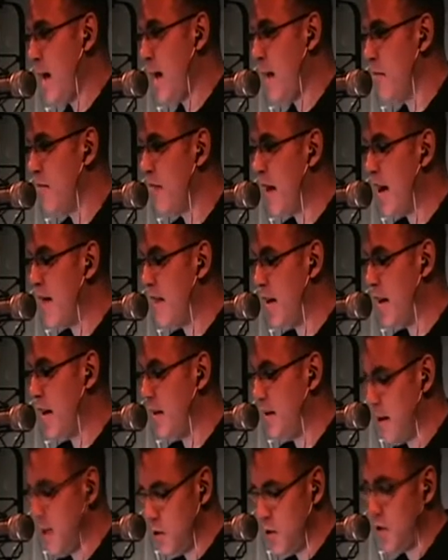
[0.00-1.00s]
on AM
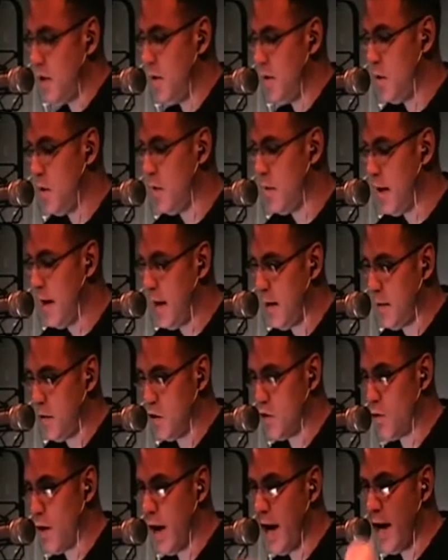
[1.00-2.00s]
580 WDBO. My name
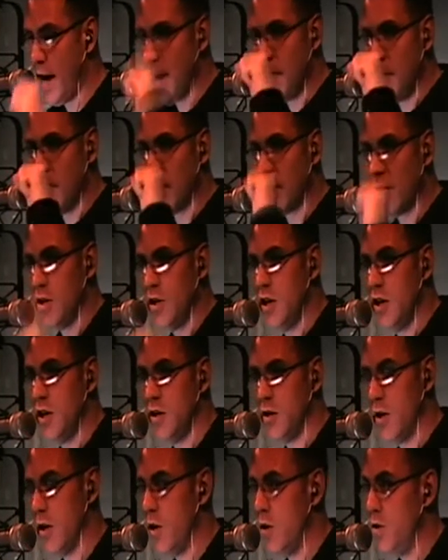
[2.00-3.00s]
is Ray. I'm your
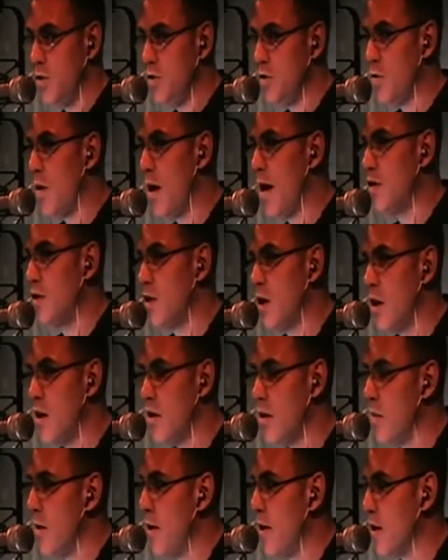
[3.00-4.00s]
congenial host,
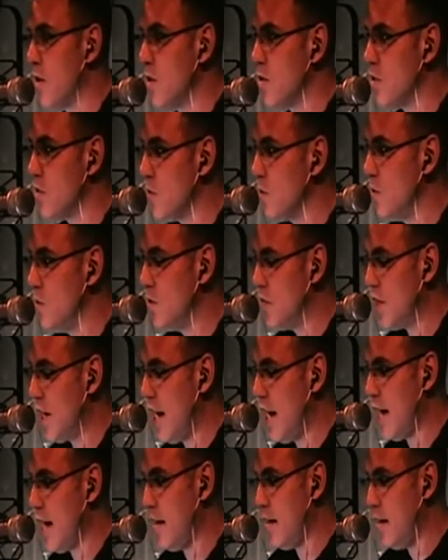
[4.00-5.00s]
Watchdog, America's loose
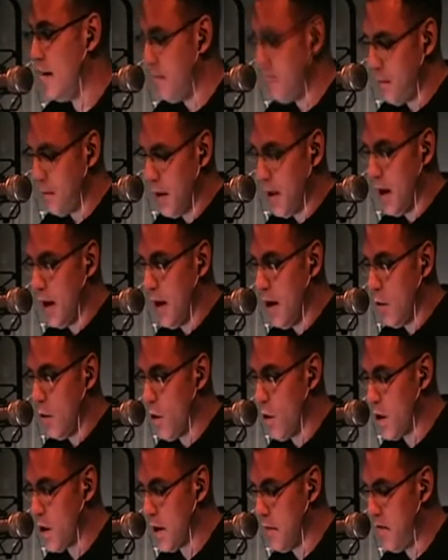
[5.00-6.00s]
cannon.
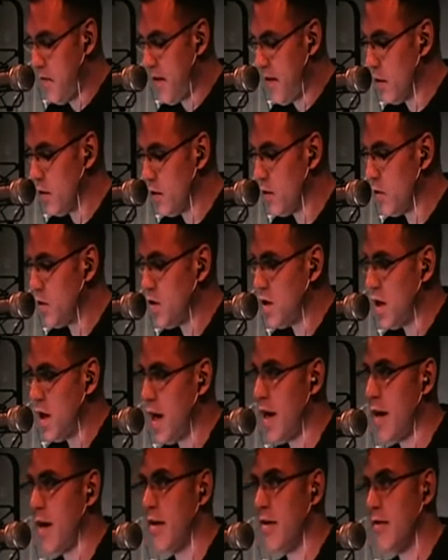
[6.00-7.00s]
Welcome, fellow loose
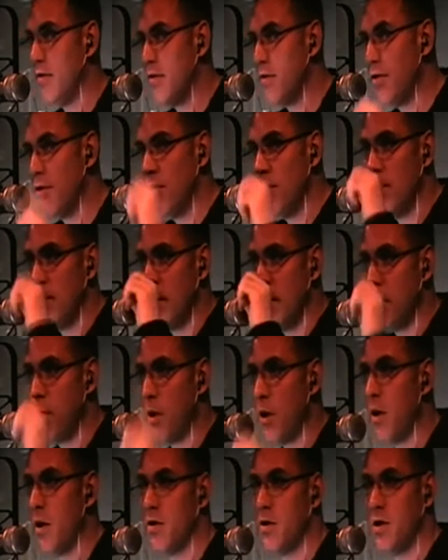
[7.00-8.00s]
cannons, to the
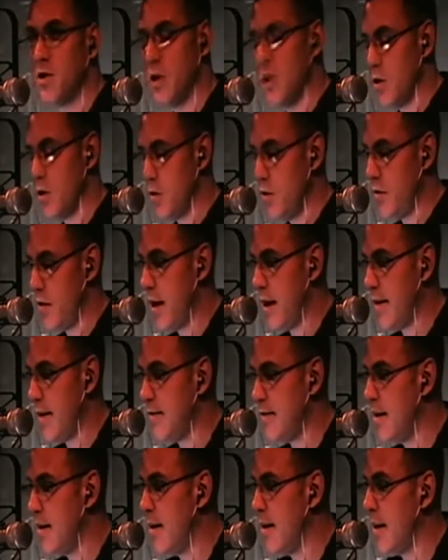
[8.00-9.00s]
part of the show
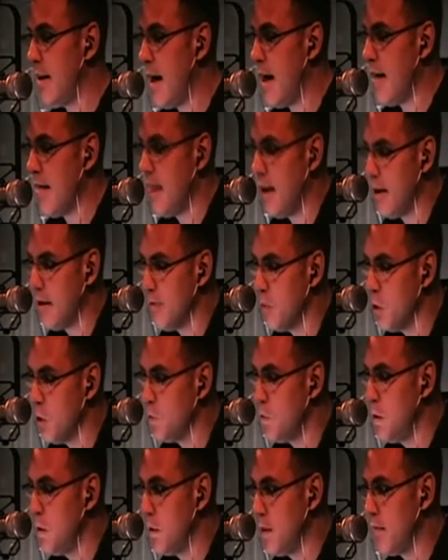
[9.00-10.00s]
that I think
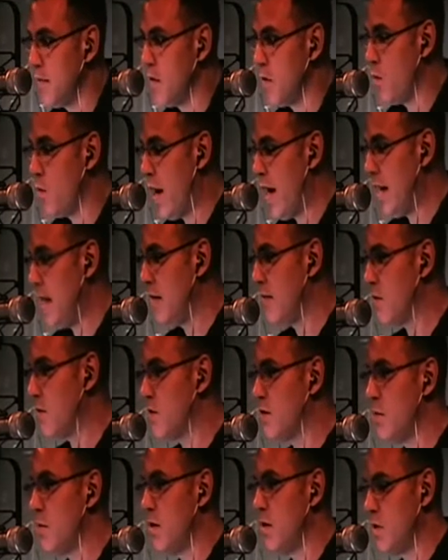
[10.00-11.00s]
most people have been waiting
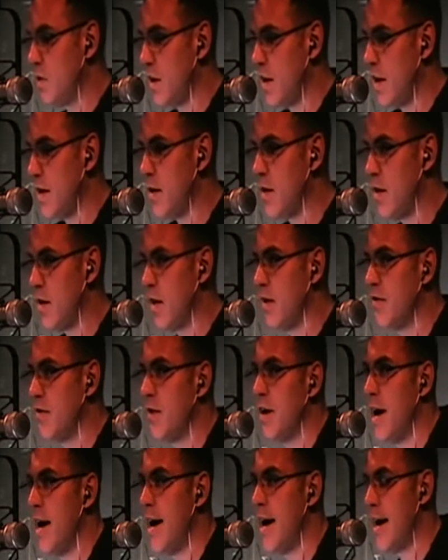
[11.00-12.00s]
for someone to say the things
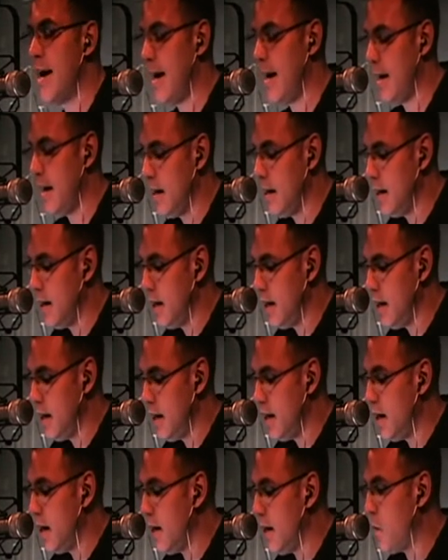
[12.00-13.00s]
that I
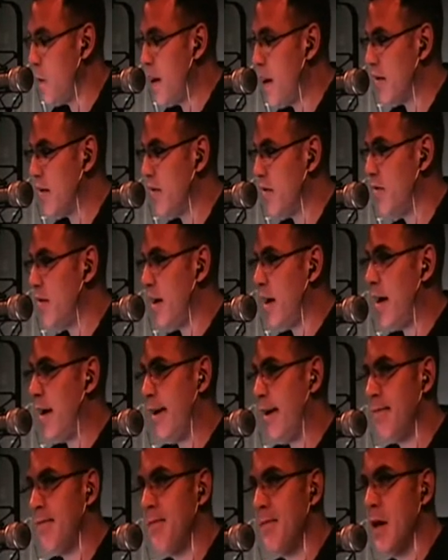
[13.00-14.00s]
am about to
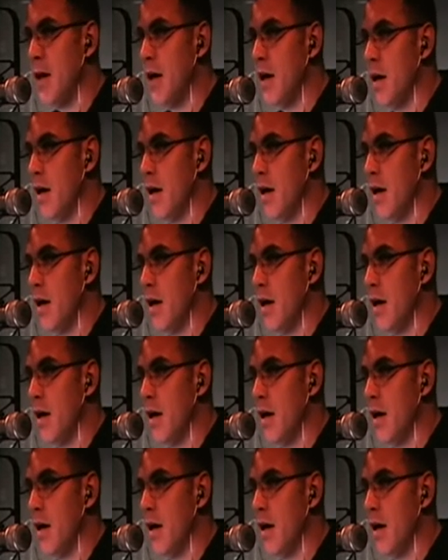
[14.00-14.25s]
say.